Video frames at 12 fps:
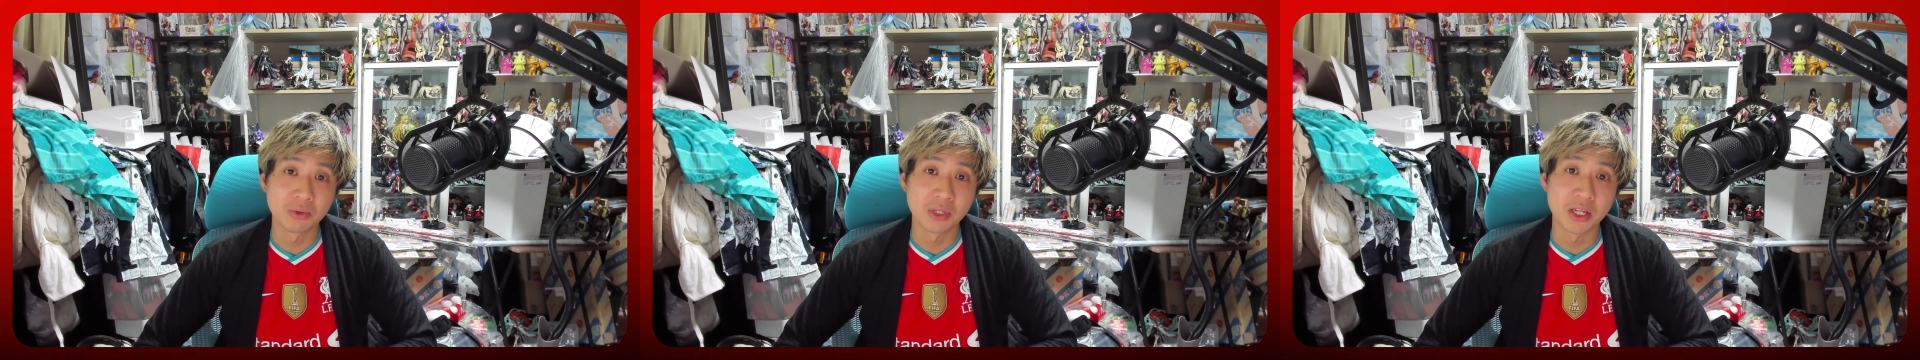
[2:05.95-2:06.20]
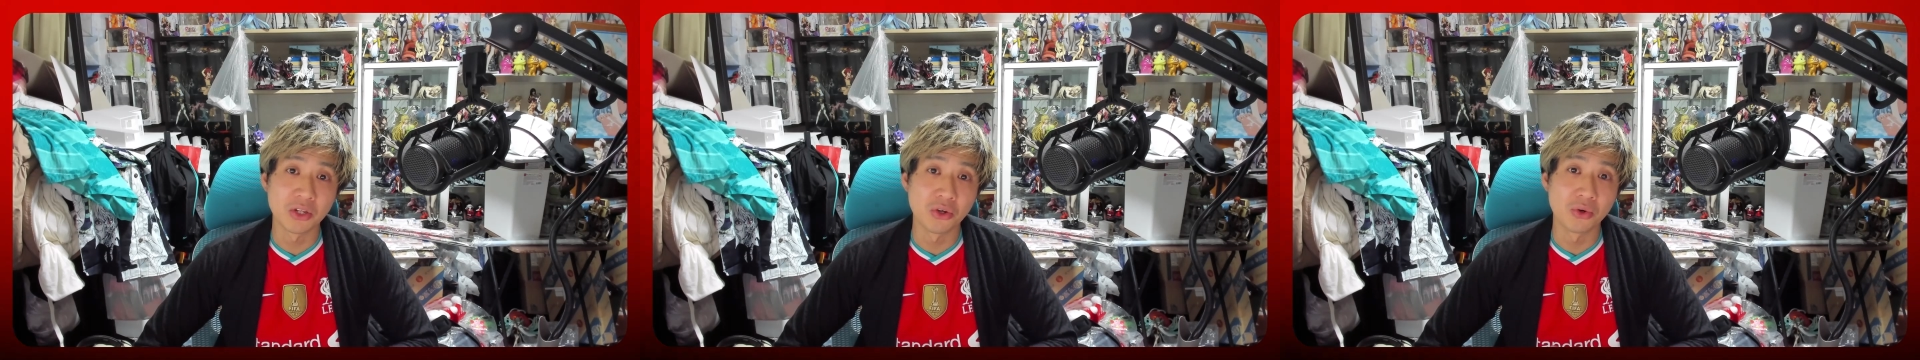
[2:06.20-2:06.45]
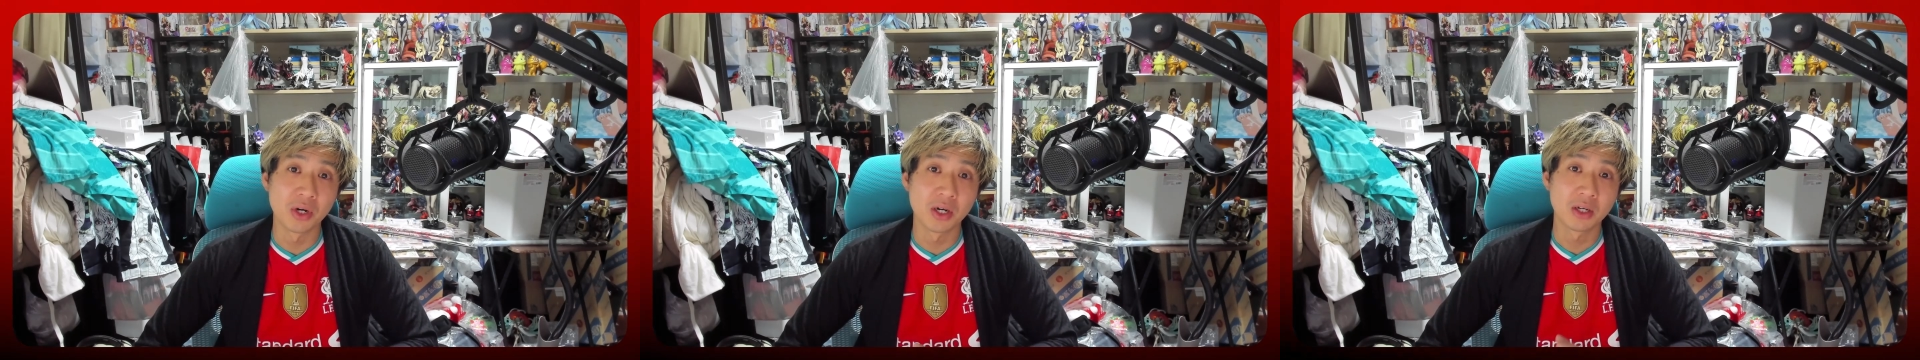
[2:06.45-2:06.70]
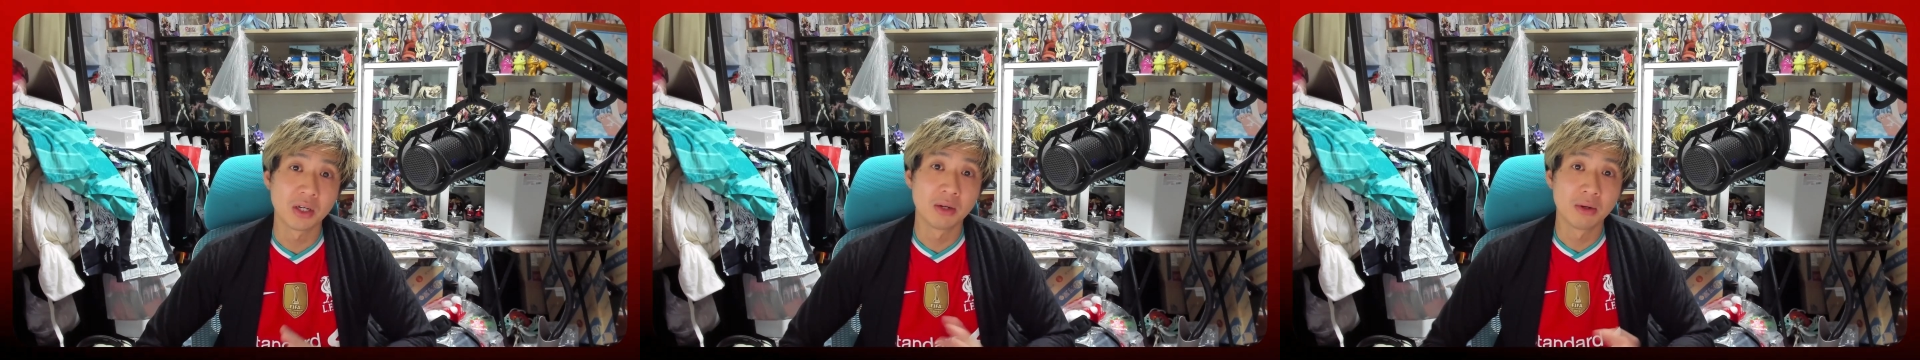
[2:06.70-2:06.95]
than you
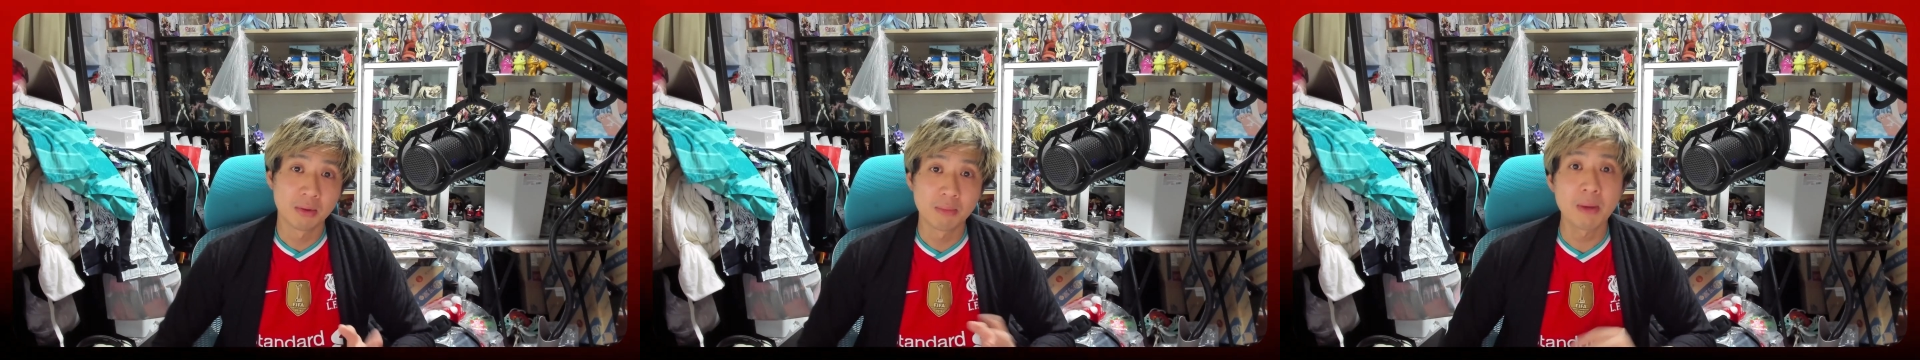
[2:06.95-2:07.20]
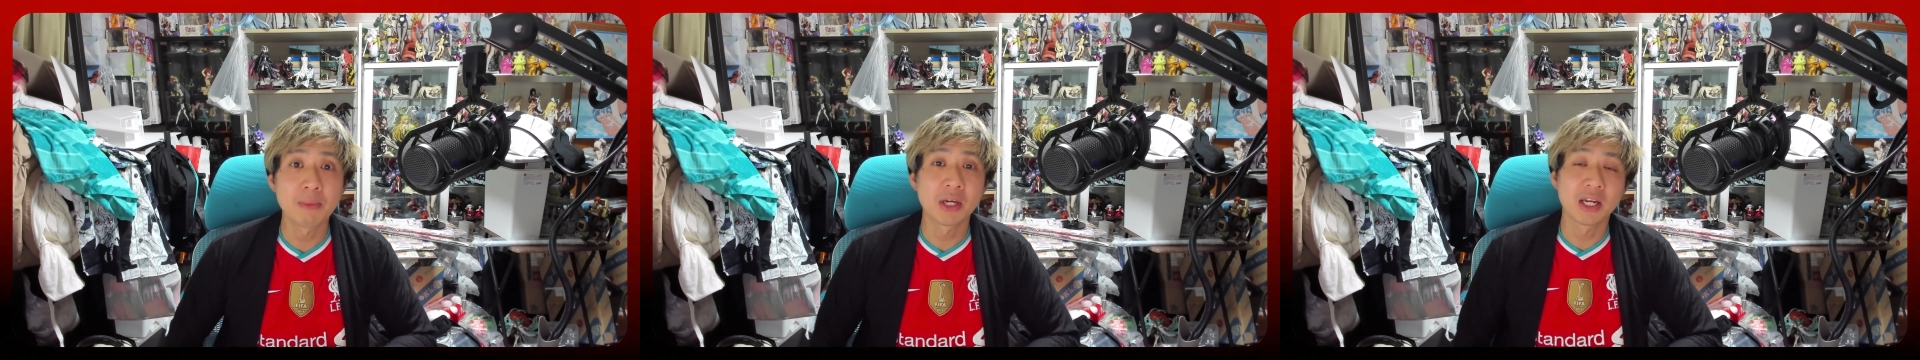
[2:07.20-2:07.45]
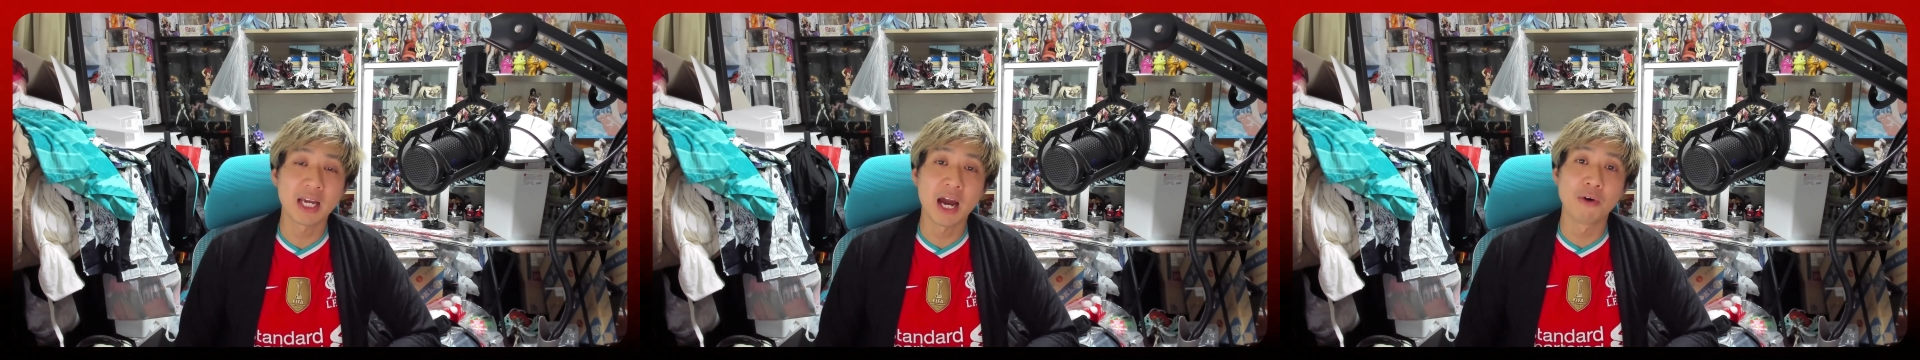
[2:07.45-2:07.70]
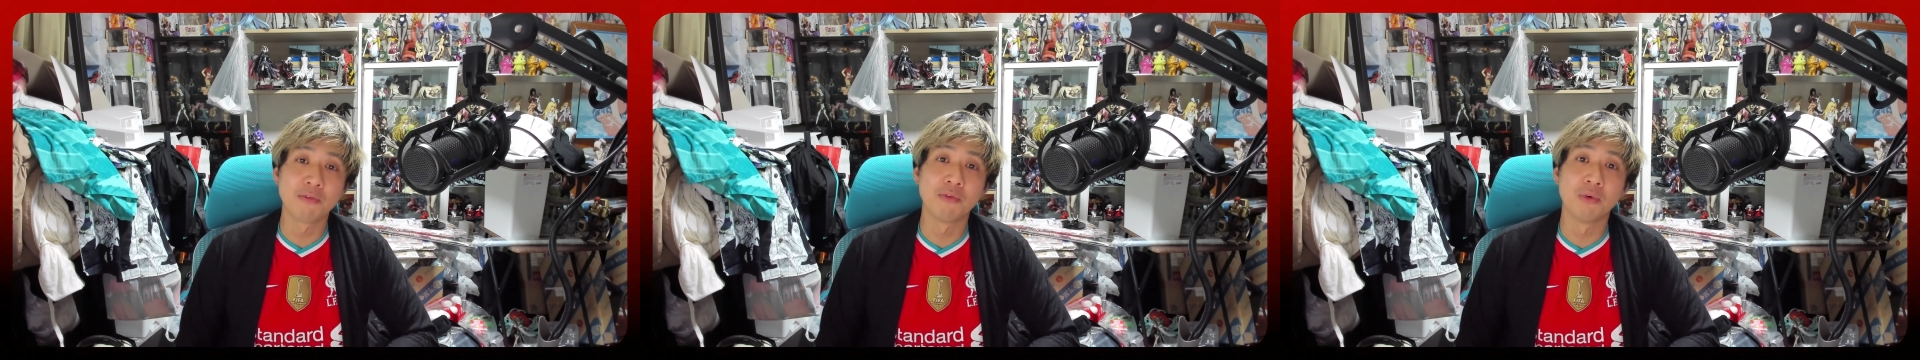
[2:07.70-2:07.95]
maybe can
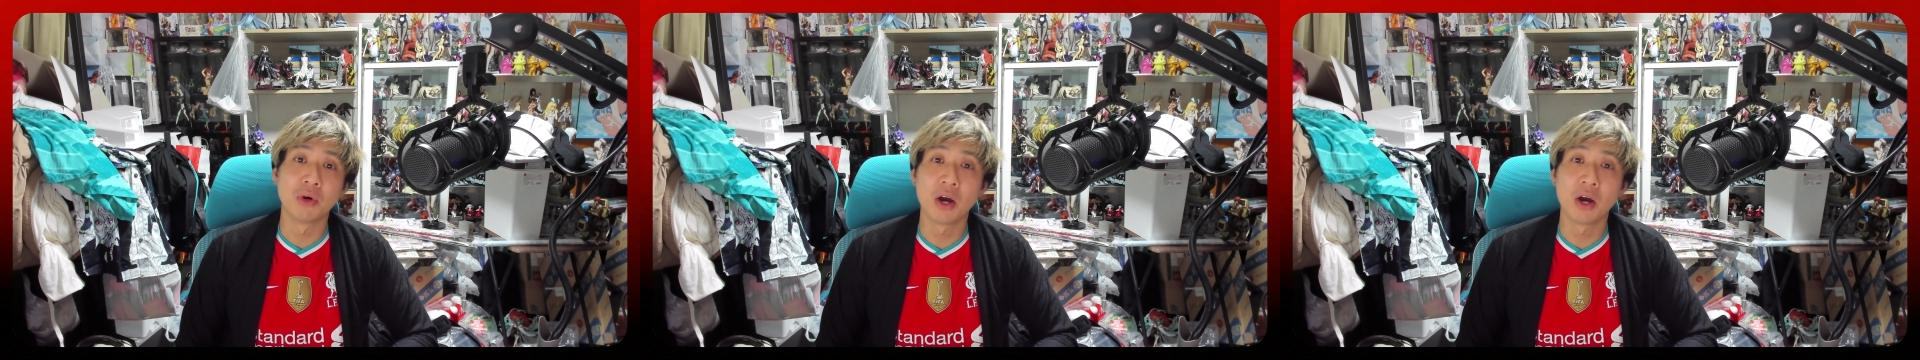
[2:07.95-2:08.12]
account for.